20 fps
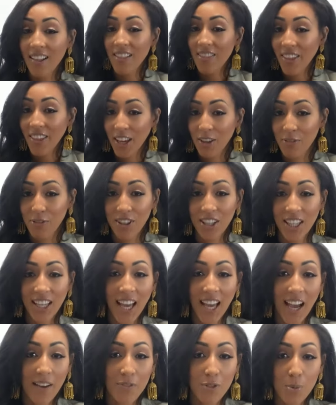Thankfully,
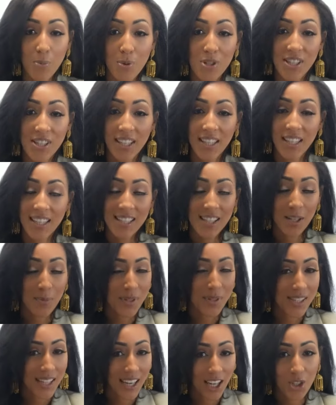after presenting
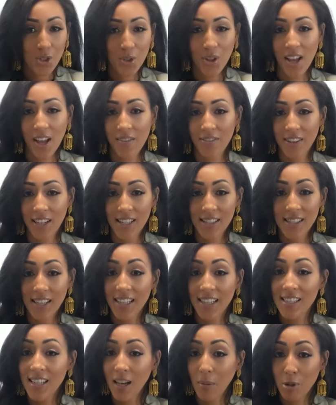substantial evidence
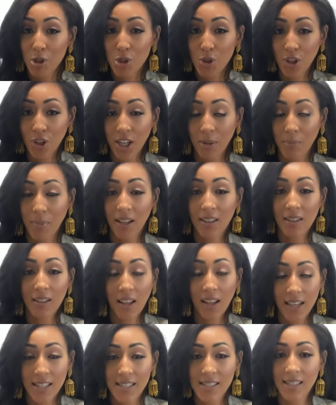and demonstrating my
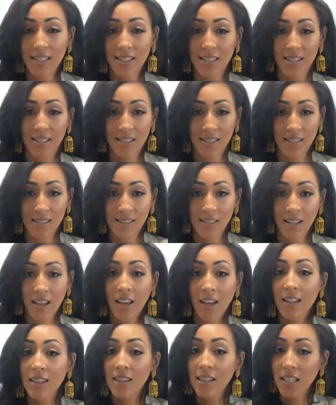client's innocence,
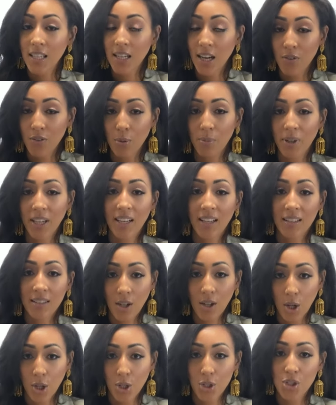the government
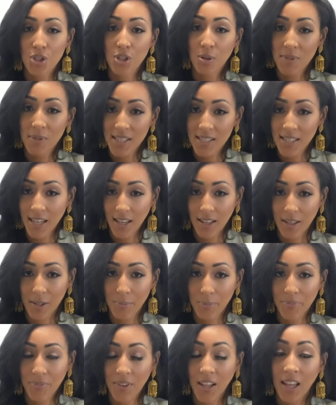acknowledged the mistake.
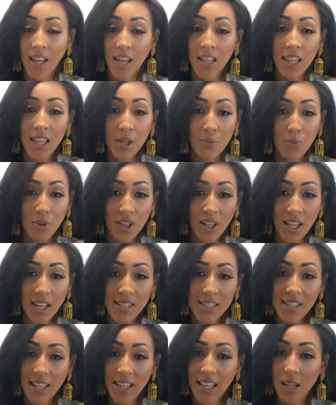They
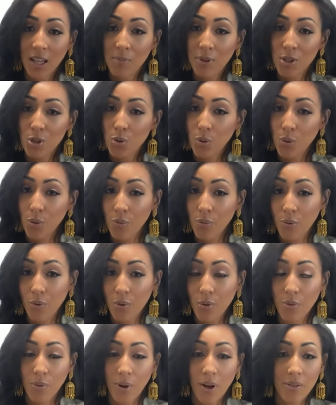realized that he had been
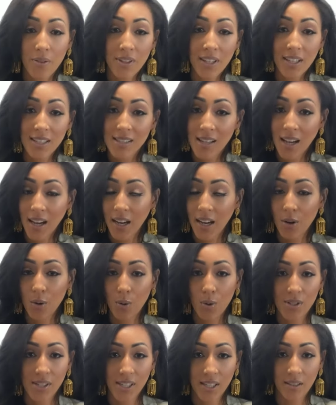truthful throughout the entire
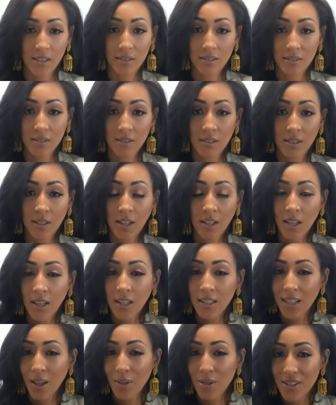ordeal.
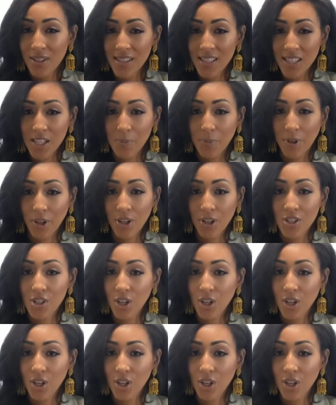Now, this experience